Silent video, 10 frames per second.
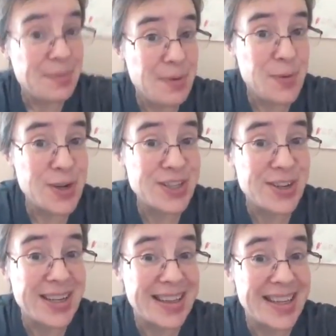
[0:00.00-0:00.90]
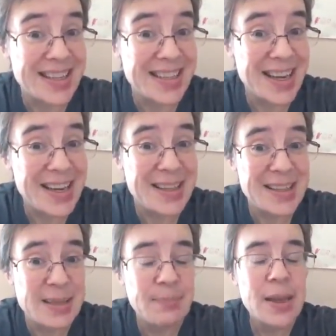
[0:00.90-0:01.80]
before starting things like
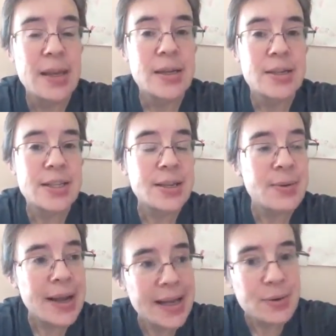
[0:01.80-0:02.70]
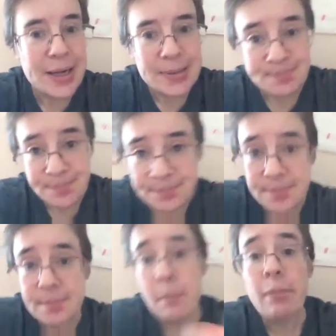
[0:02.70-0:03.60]
this. So anyway,
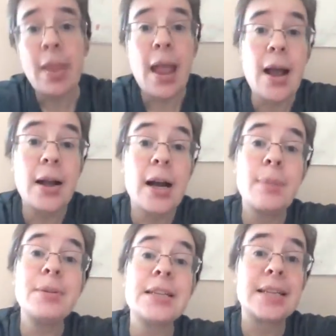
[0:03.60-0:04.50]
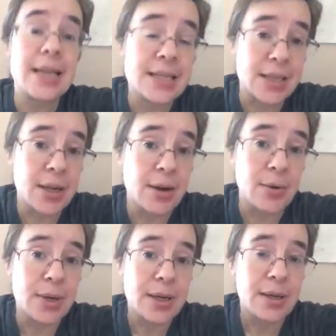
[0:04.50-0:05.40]
a couple days
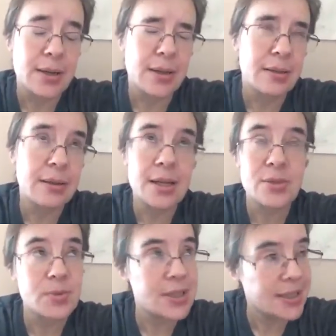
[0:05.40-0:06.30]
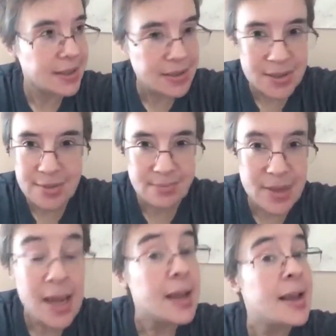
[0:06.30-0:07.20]
ago, that's ridiculous.
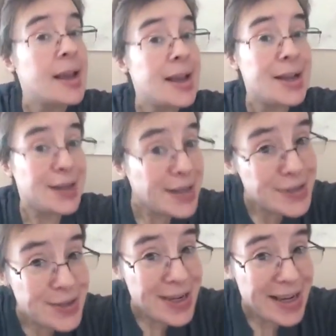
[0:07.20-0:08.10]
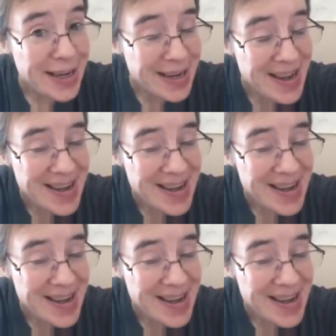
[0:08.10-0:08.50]
Yesterday,